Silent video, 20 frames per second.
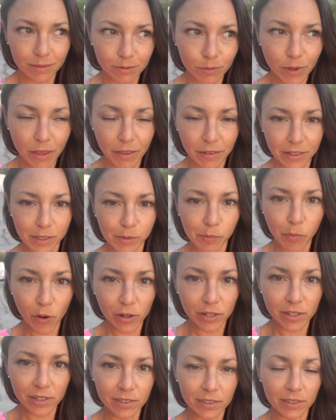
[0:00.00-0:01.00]
Whether it's
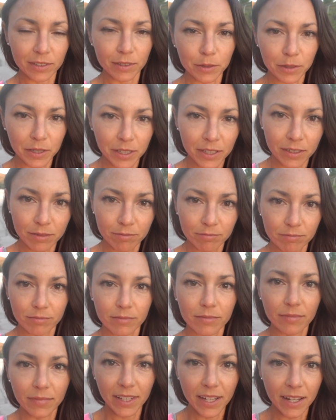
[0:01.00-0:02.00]
Portugal or
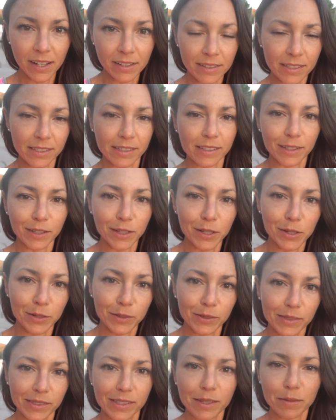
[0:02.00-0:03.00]
the
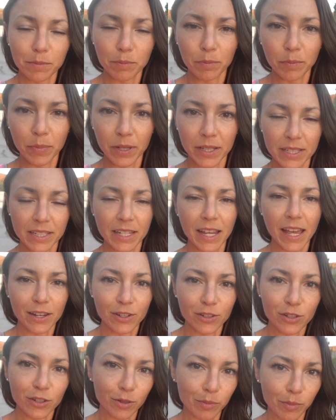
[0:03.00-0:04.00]
undisclosed
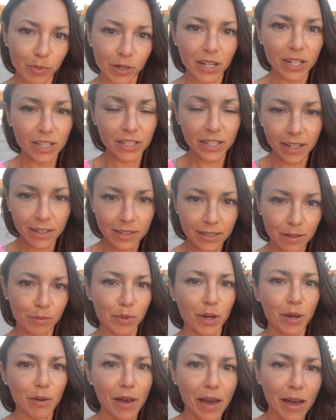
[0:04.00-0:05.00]
potential project in
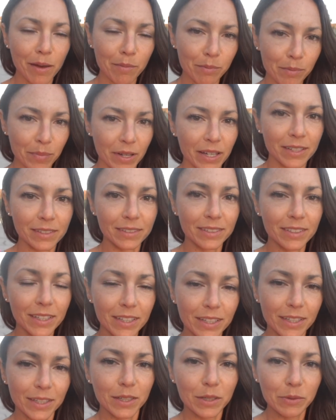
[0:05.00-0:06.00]
Moab, but
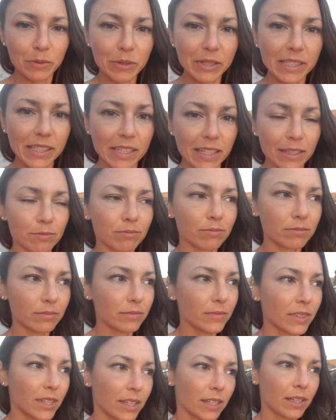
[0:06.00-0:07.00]
we'll see.
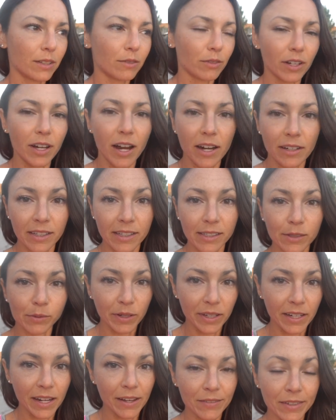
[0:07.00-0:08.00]
Regardless, we're
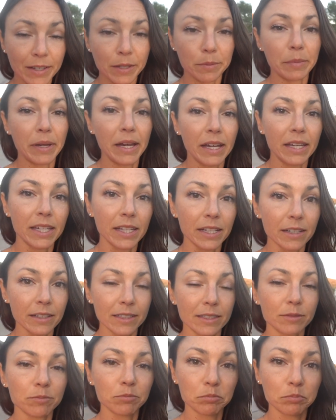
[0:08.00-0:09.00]
gonna have to come back here
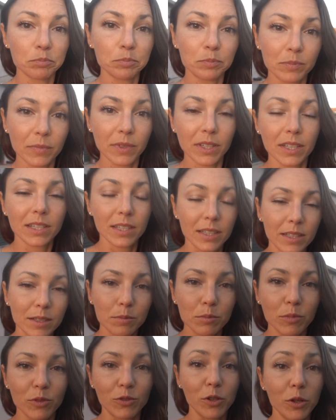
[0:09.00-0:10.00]
and
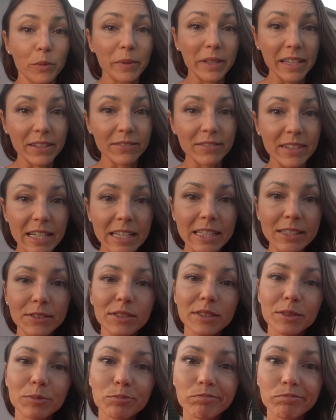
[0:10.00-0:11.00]
before we leave town.